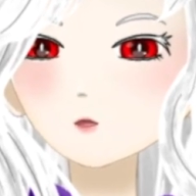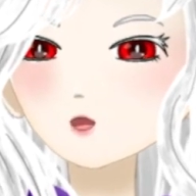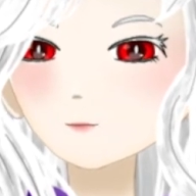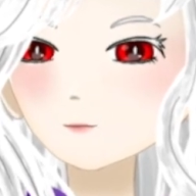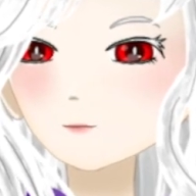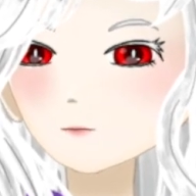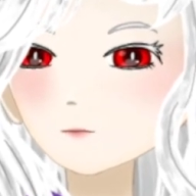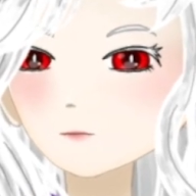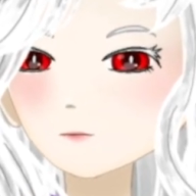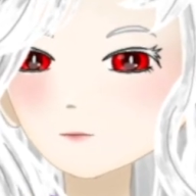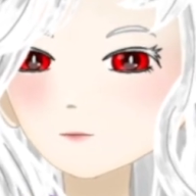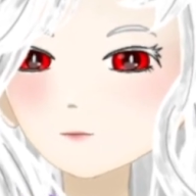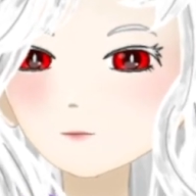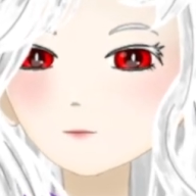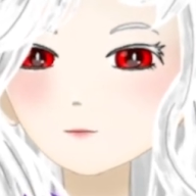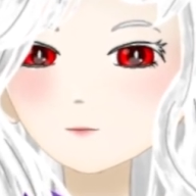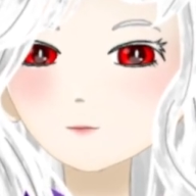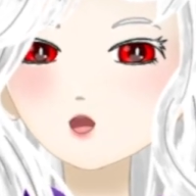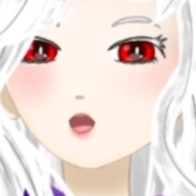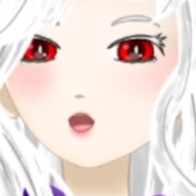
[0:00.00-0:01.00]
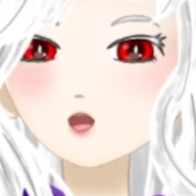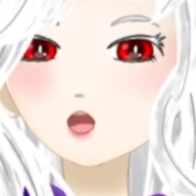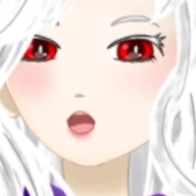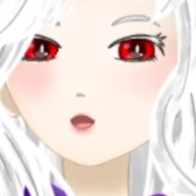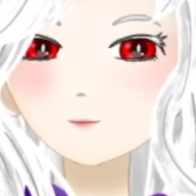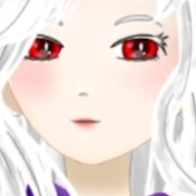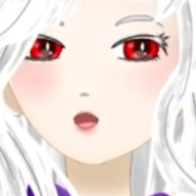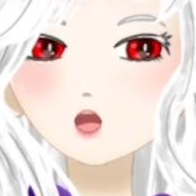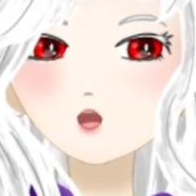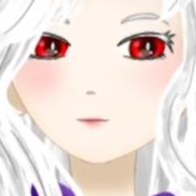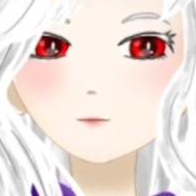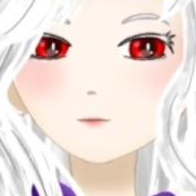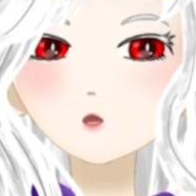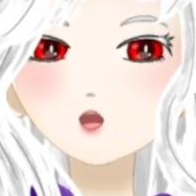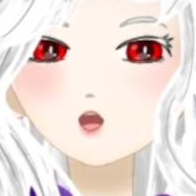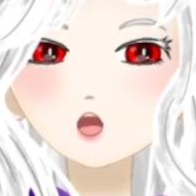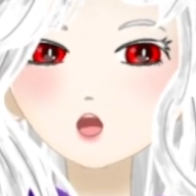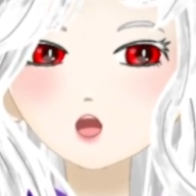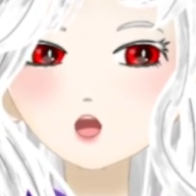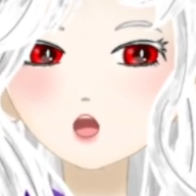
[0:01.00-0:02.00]
Drums are what you get for that
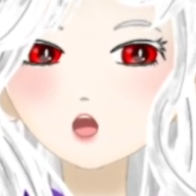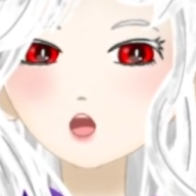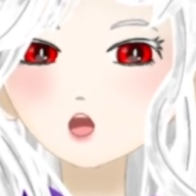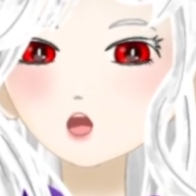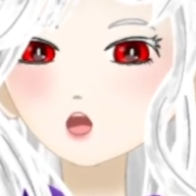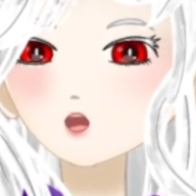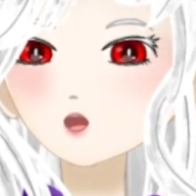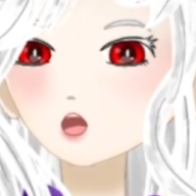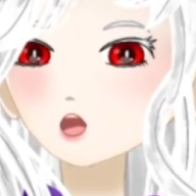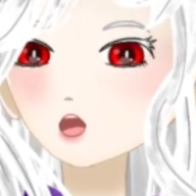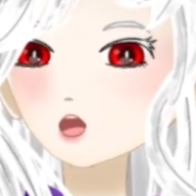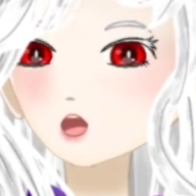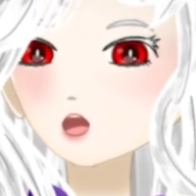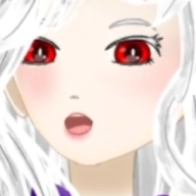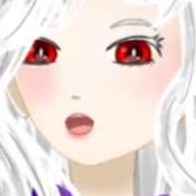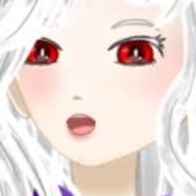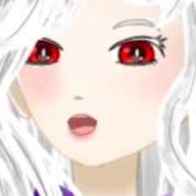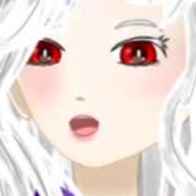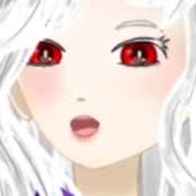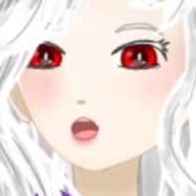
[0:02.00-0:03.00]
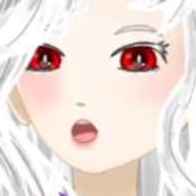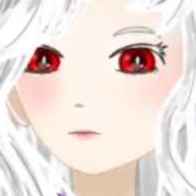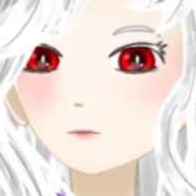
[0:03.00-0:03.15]
person you hate. It's kind of like,